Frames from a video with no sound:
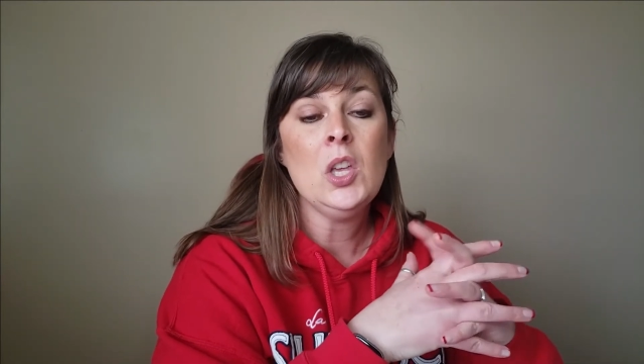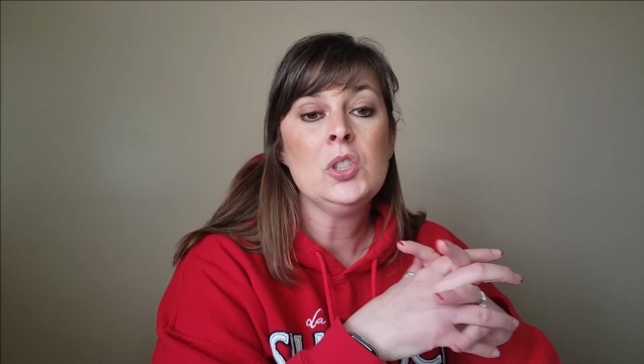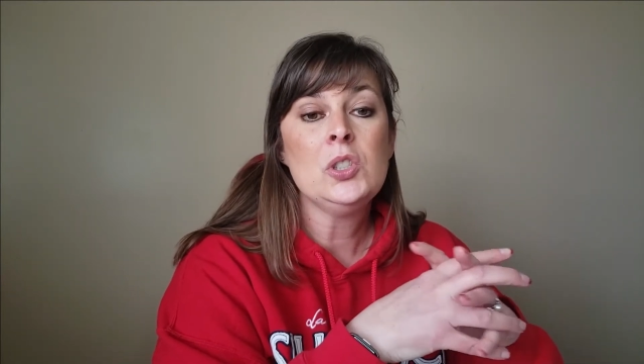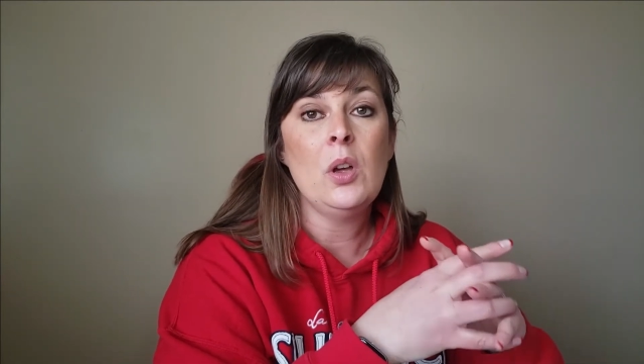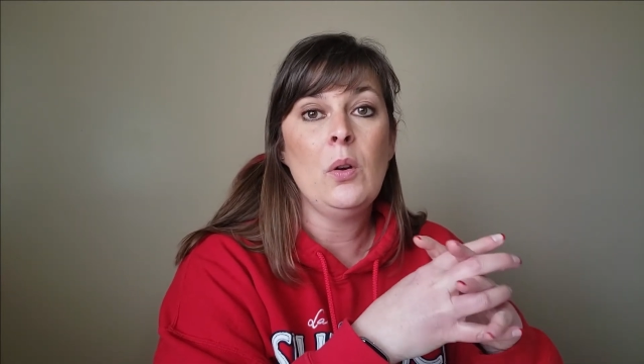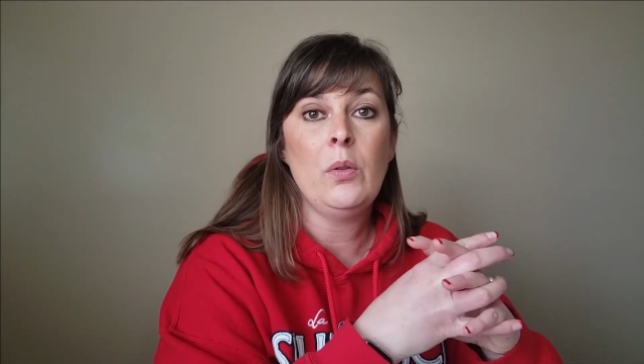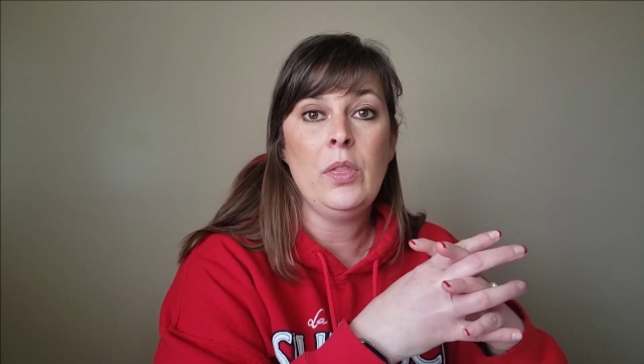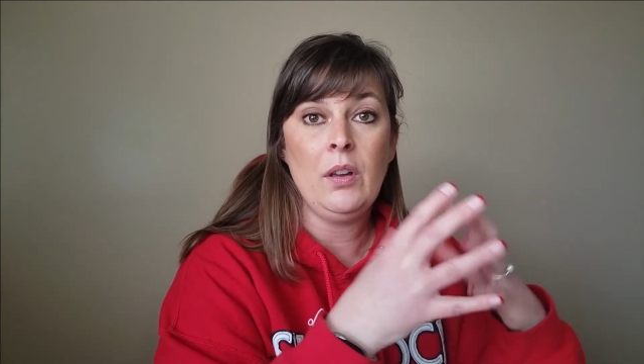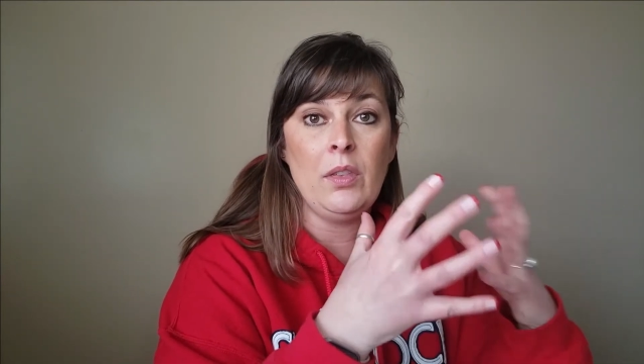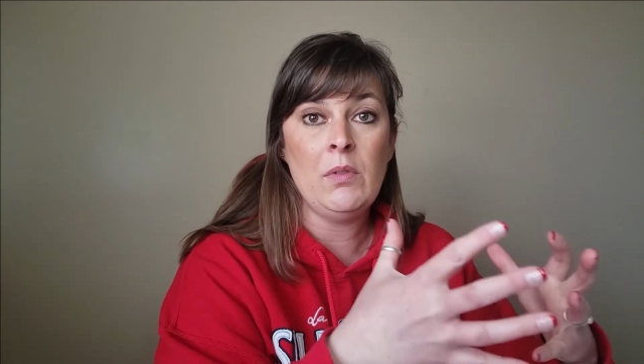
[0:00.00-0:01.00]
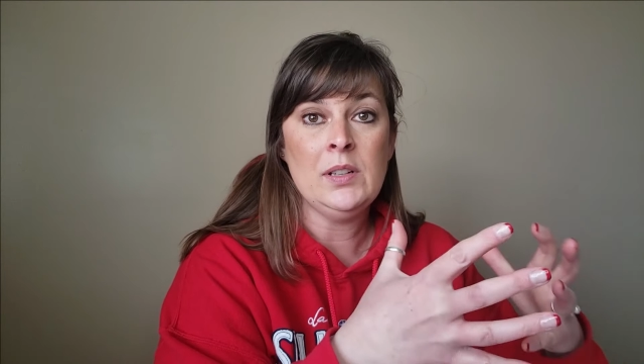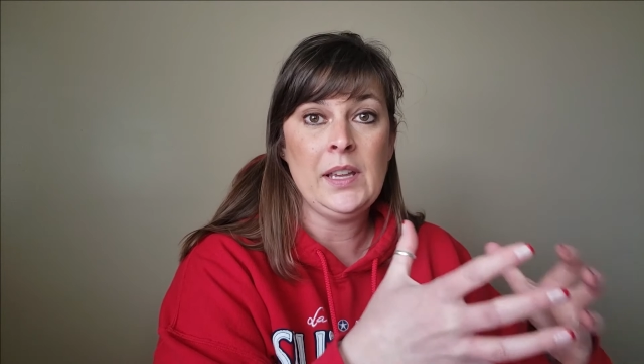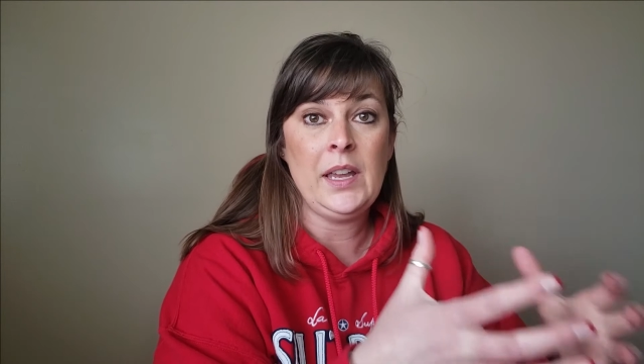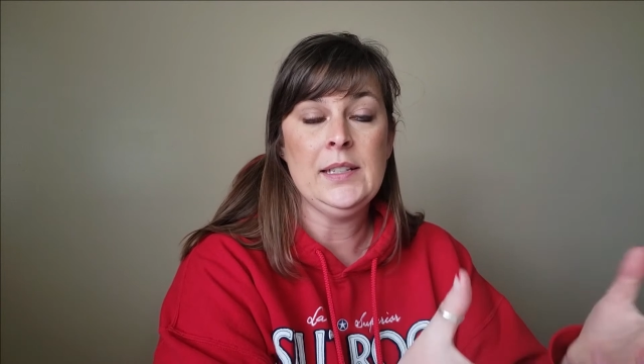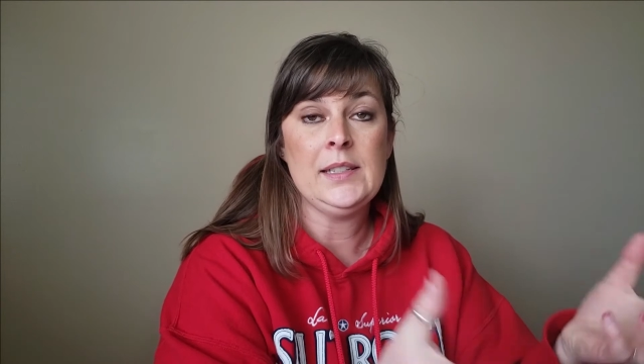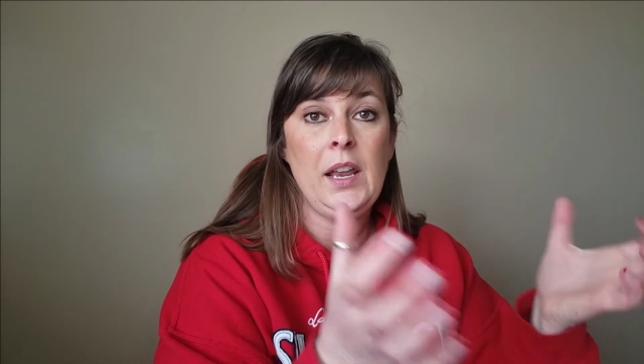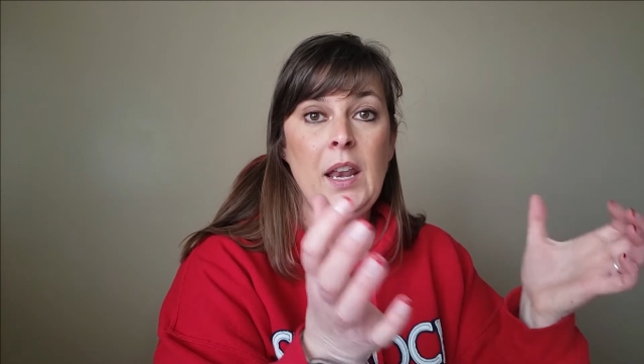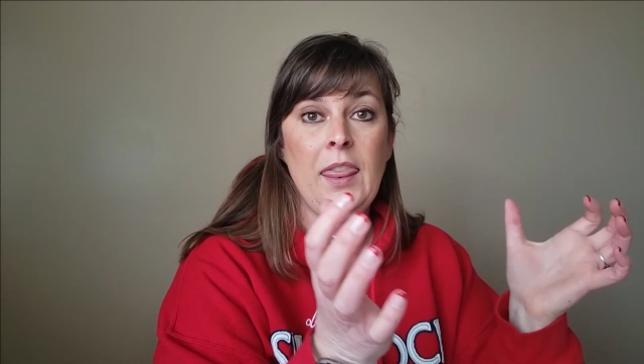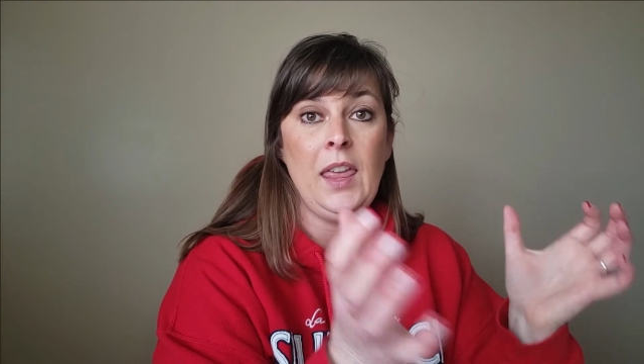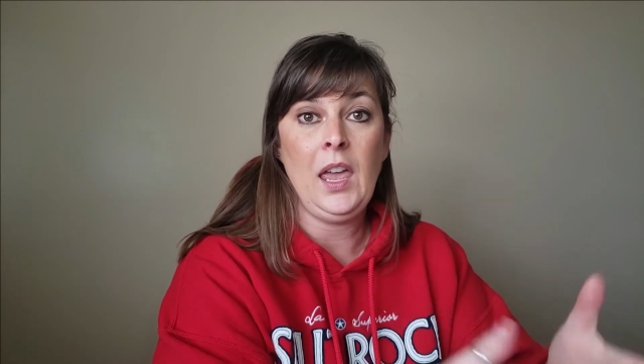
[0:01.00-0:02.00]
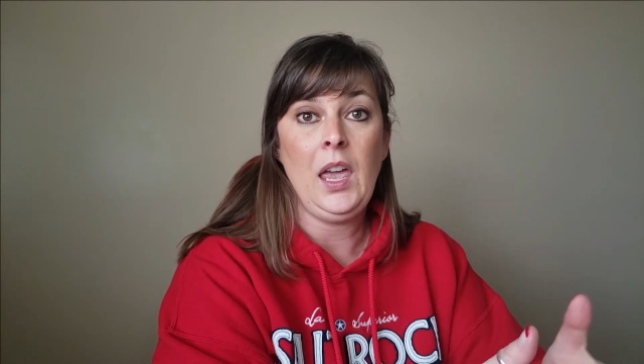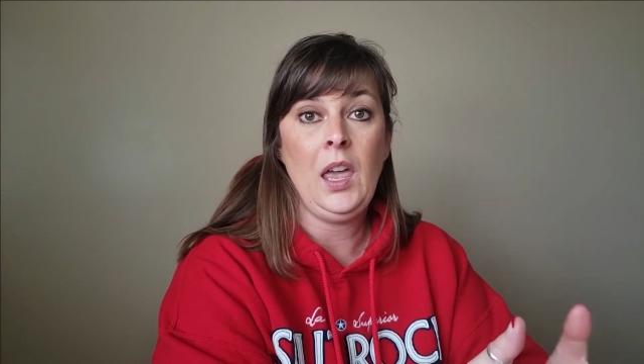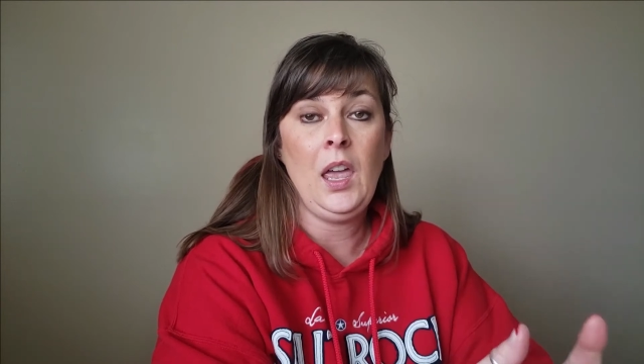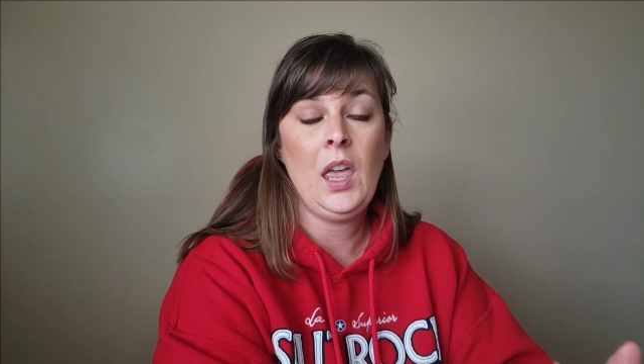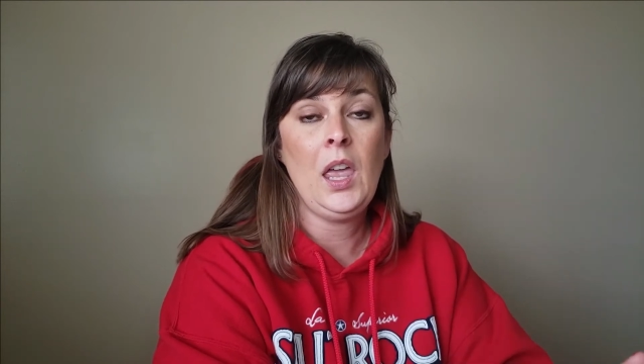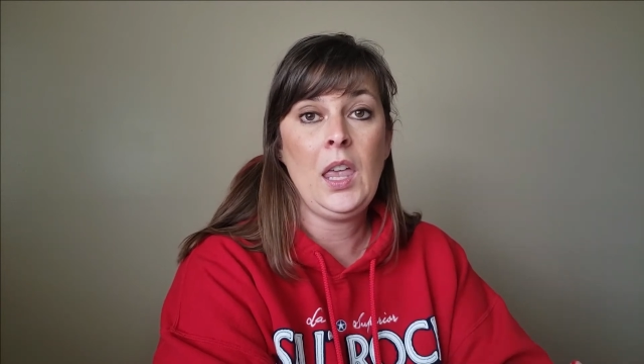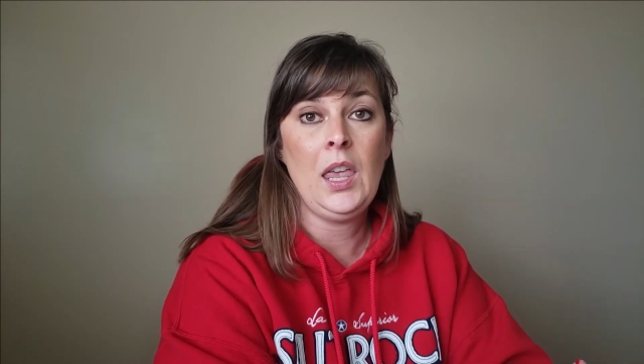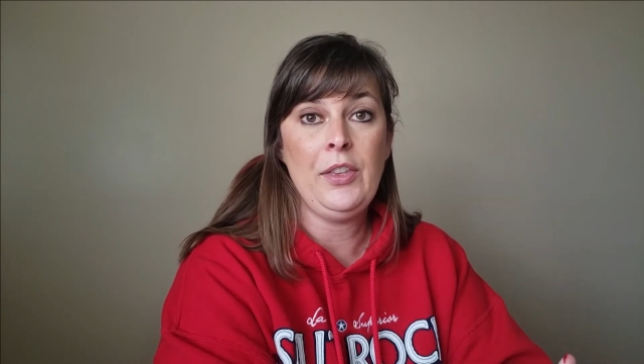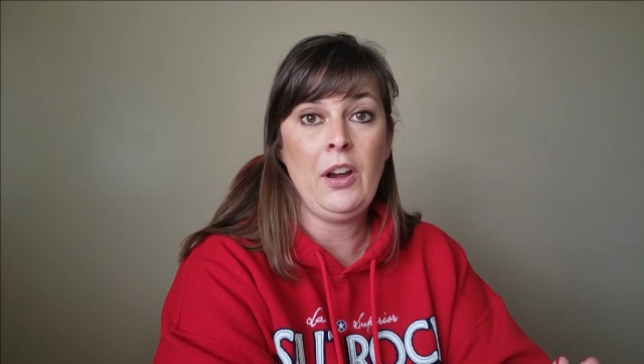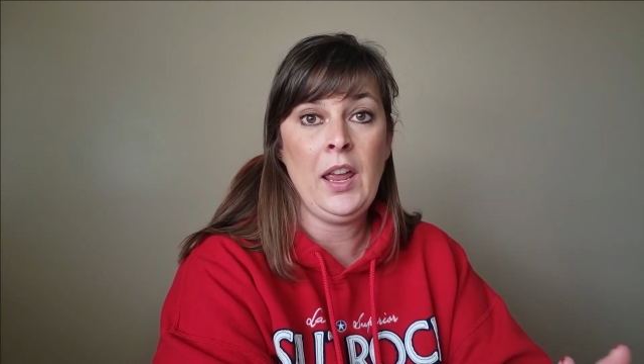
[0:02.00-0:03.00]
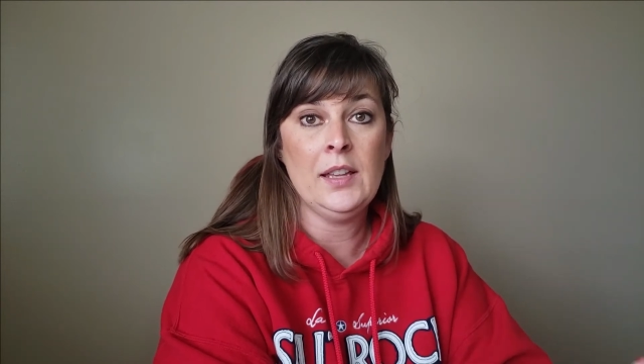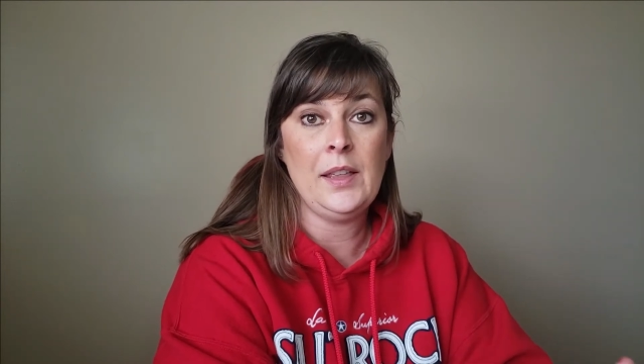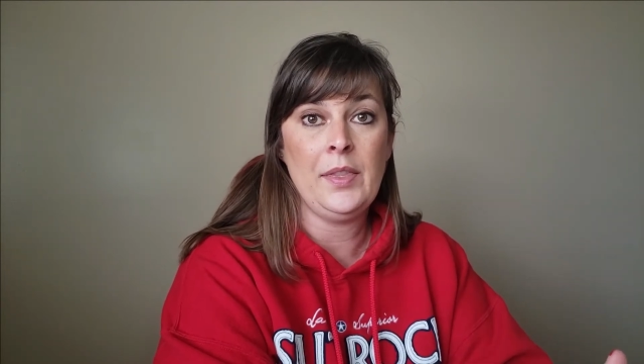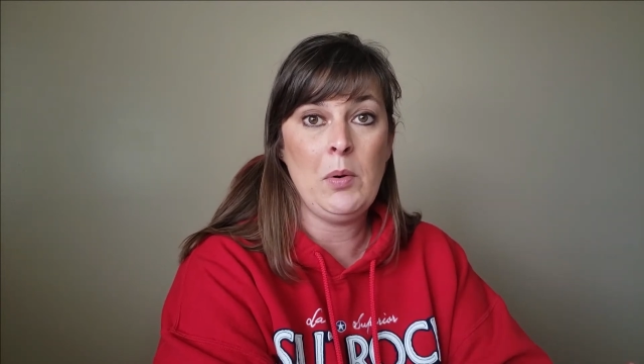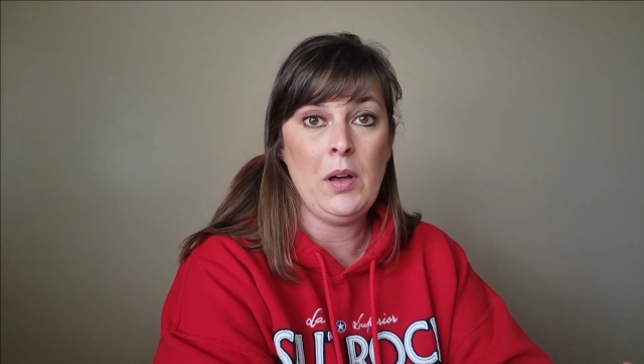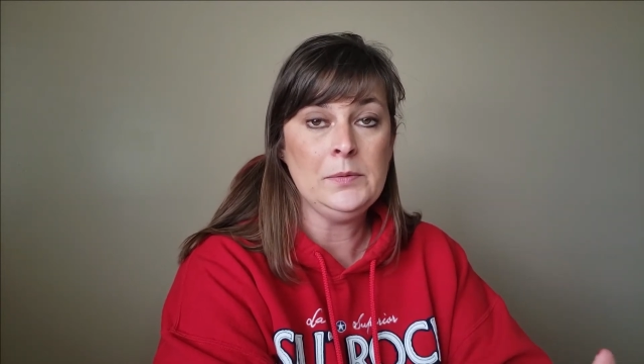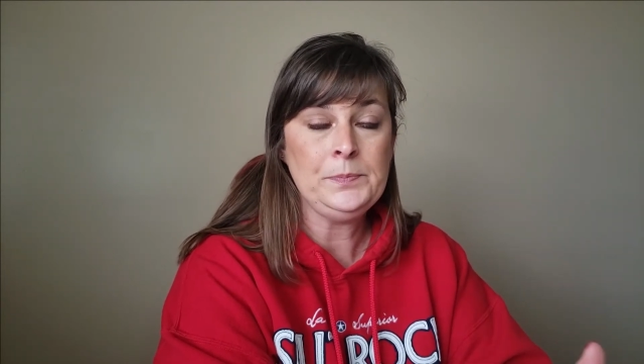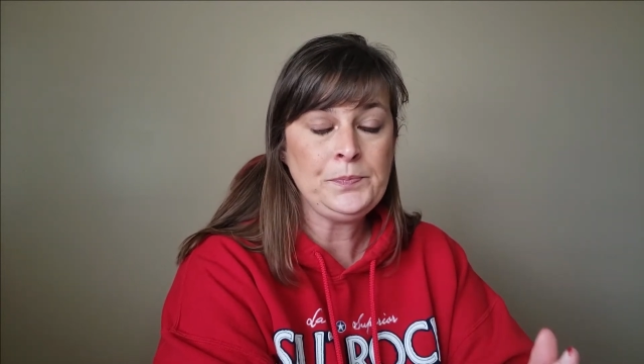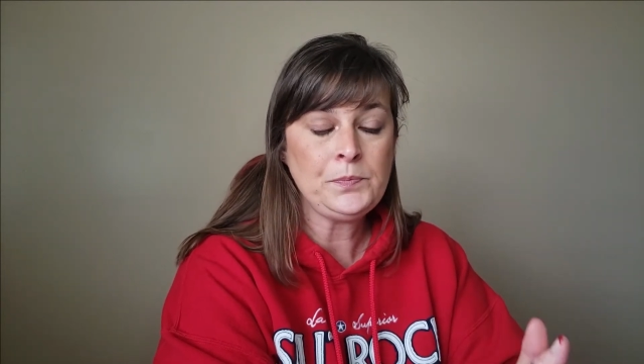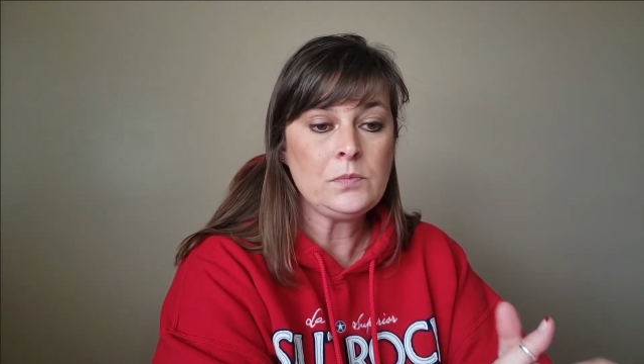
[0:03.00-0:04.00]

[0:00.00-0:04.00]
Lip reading: So they're the ones, like I said, they get their hands on the ball.